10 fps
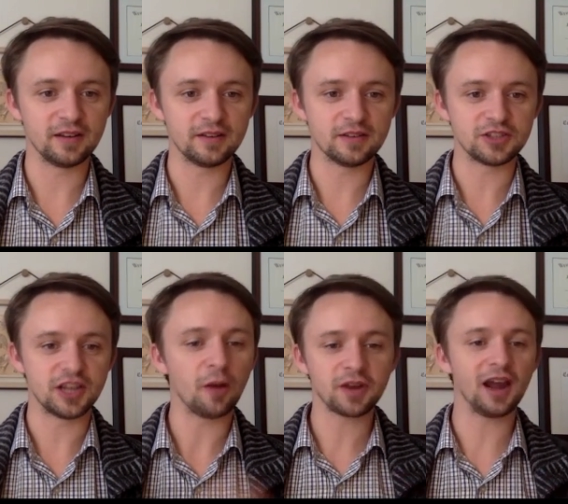she
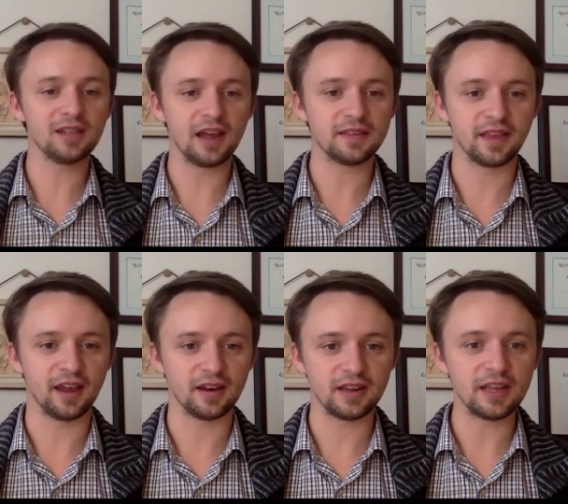helped highlight
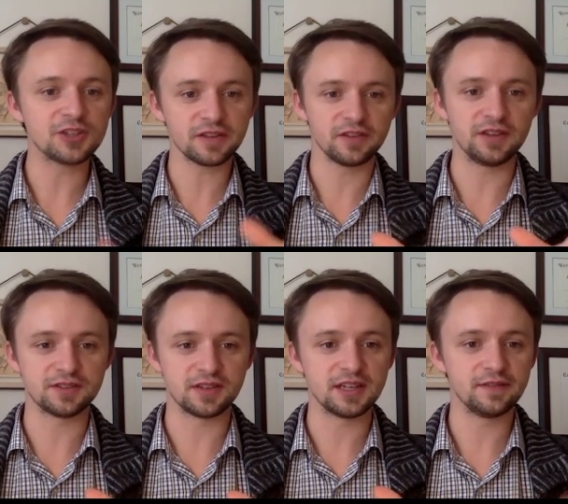that each of
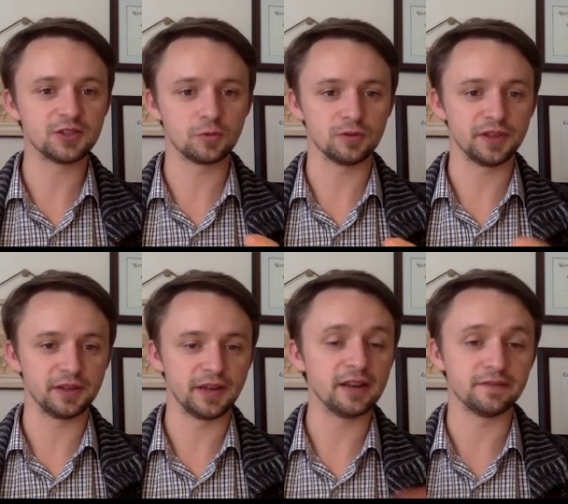these individual
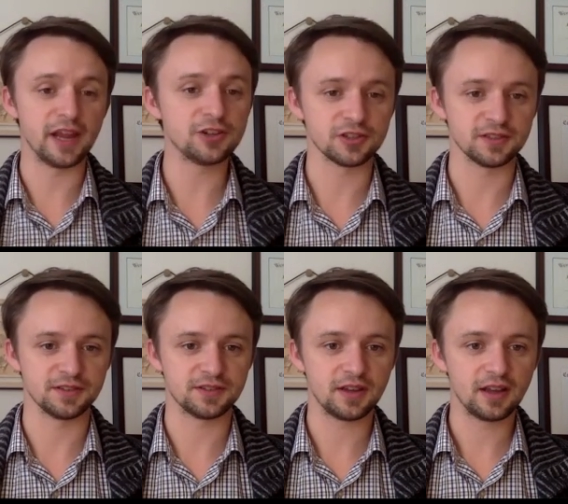native
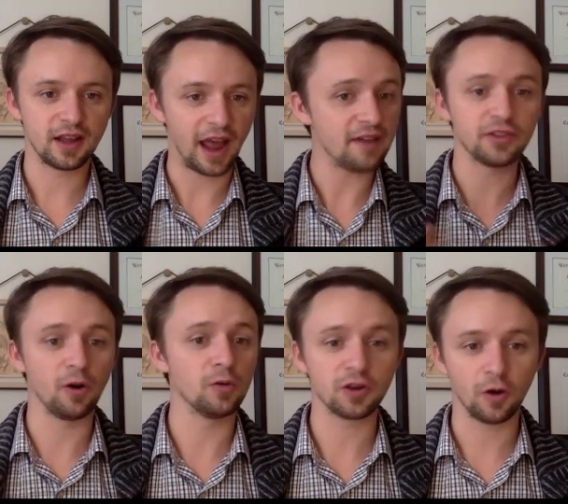nations had their
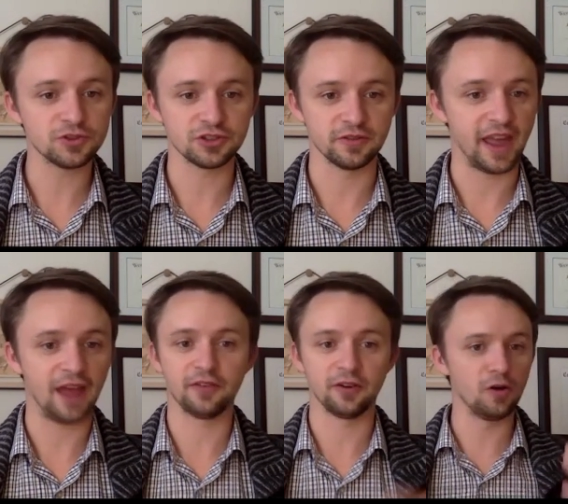own culture, they
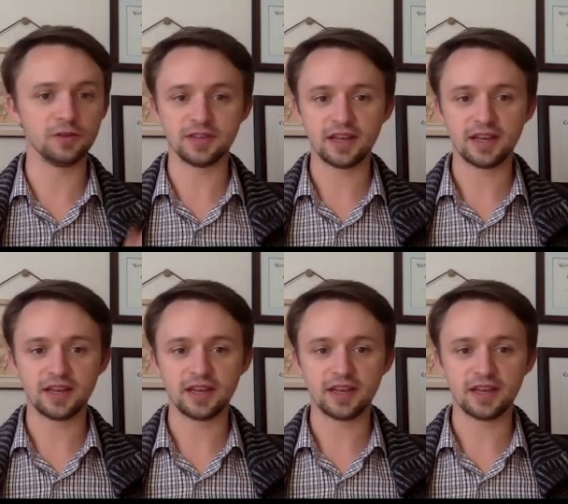had their own